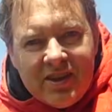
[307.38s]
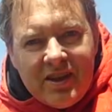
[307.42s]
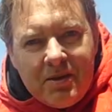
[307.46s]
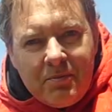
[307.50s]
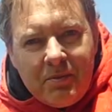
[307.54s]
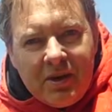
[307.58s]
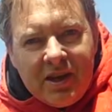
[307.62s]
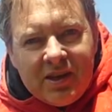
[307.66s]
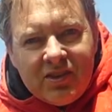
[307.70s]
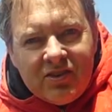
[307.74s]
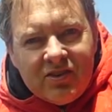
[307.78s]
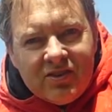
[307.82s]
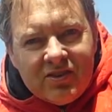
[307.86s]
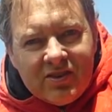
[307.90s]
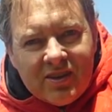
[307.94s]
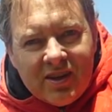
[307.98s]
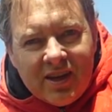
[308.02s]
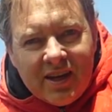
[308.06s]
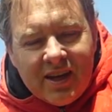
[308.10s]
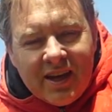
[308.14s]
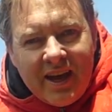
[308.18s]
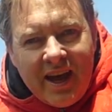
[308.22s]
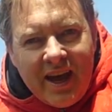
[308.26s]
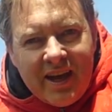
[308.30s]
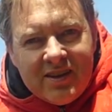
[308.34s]
that makes
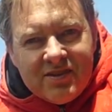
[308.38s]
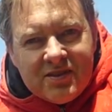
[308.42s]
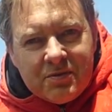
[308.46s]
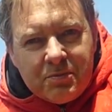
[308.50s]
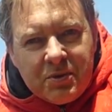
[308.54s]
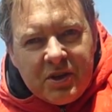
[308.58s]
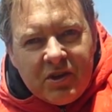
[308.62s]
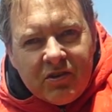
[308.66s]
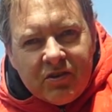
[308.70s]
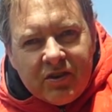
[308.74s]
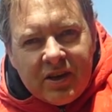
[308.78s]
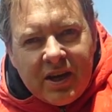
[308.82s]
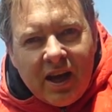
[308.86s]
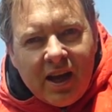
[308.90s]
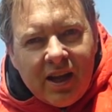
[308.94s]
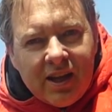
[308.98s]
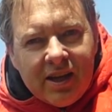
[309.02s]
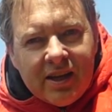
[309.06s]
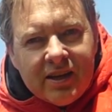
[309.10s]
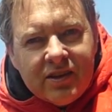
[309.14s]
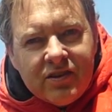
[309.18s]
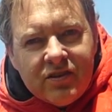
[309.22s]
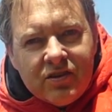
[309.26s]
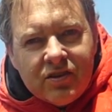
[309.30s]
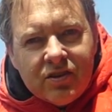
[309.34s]
adds a bit of
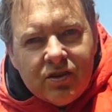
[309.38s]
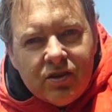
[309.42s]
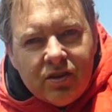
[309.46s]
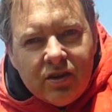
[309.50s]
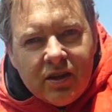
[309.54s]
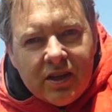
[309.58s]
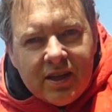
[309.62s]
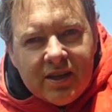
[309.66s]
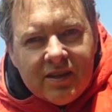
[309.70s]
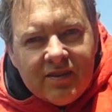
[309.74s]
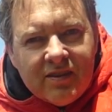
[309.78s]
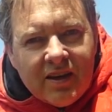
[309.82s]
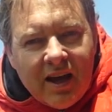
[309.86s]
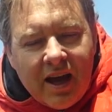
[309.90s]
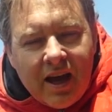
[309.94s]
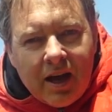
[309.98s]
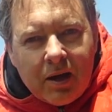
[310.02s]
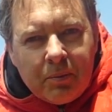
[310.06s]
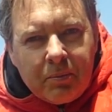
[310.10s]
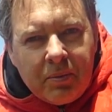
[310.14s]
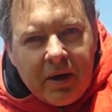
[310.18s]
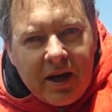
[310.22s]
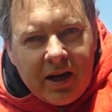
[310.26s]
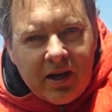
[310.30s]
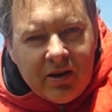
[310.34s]
colour to the
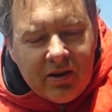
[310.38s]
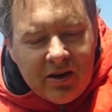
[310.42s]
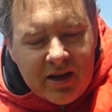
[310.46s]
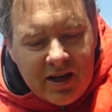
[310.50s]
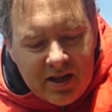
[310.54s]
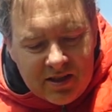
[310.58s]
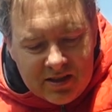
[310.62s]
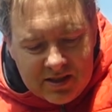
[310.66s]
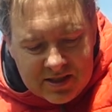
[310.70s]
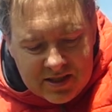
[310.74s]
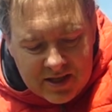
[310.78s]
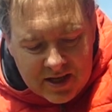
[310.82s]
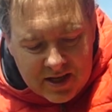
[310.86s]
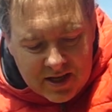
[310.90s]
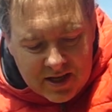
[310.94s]
dark background.